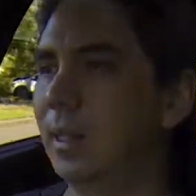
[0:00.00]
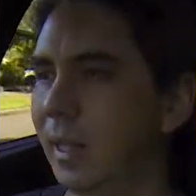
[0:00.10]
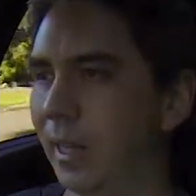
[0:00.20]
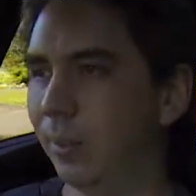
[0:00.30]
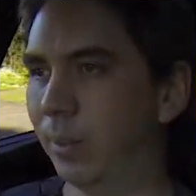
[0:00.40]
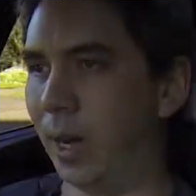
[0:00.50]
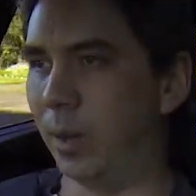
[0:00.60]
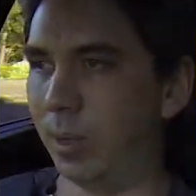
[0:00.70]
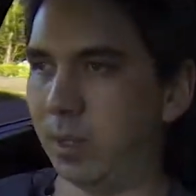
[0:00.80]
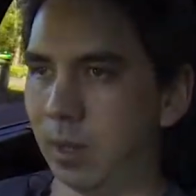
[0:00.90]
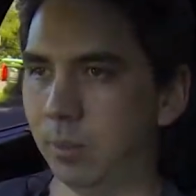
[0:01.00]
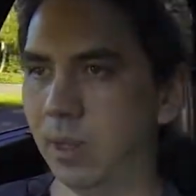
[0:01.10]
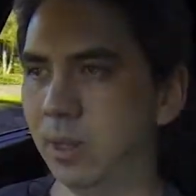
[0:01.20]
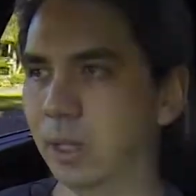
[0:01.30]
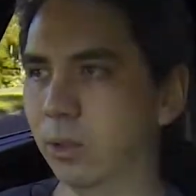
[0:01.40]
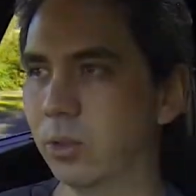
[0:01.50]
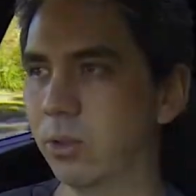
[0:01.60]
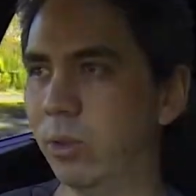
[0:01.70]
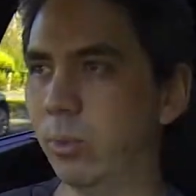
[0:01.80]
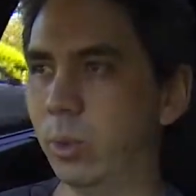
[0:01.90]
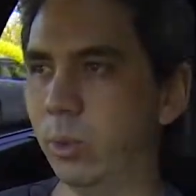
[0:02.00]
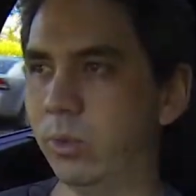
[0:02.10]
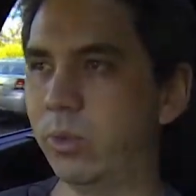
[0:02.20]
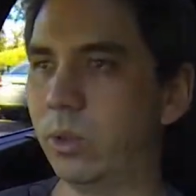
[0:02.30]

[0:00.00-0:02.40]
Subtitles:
It might be something I'd look to remove